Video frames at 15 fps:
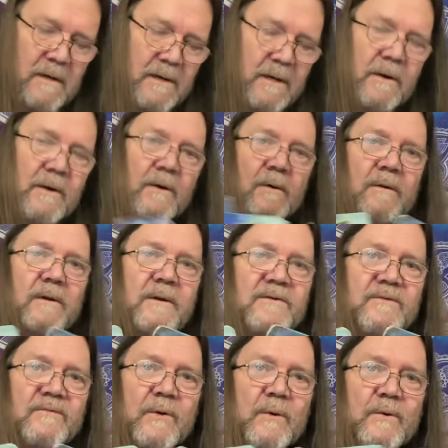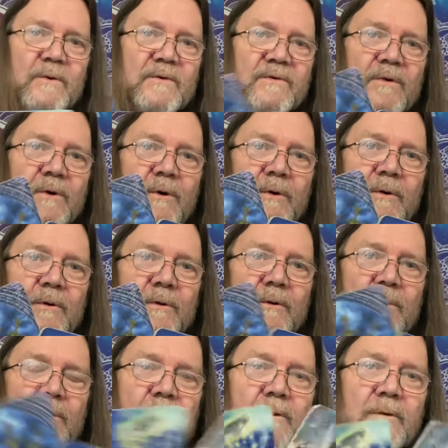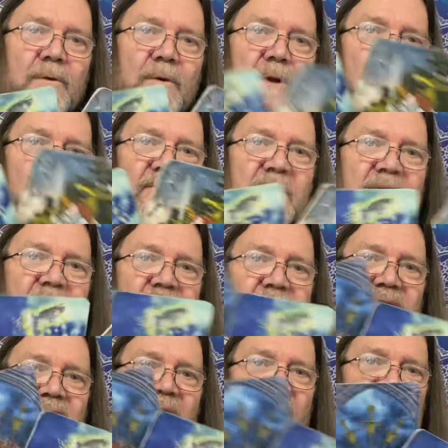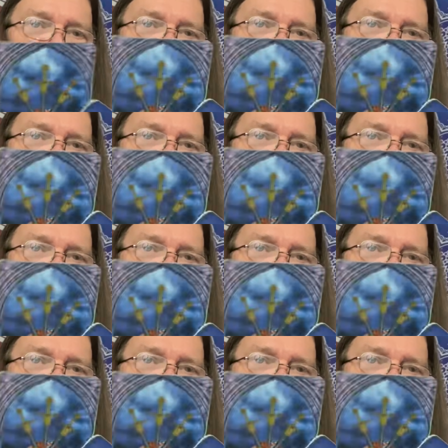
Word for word: you know, let's focus on love that doesn't